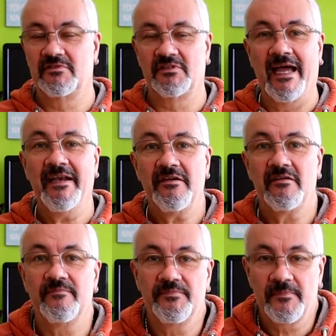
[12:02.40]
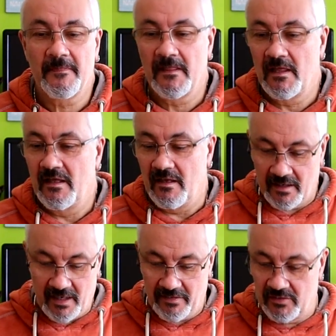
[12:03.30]
stand.
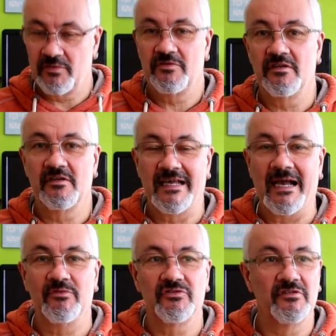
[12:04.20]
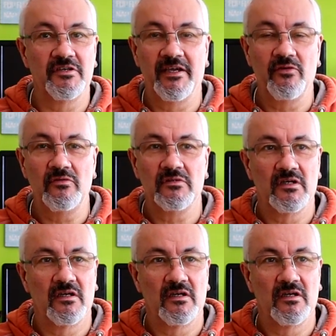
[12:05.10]
Again, this was in an Amazon deal.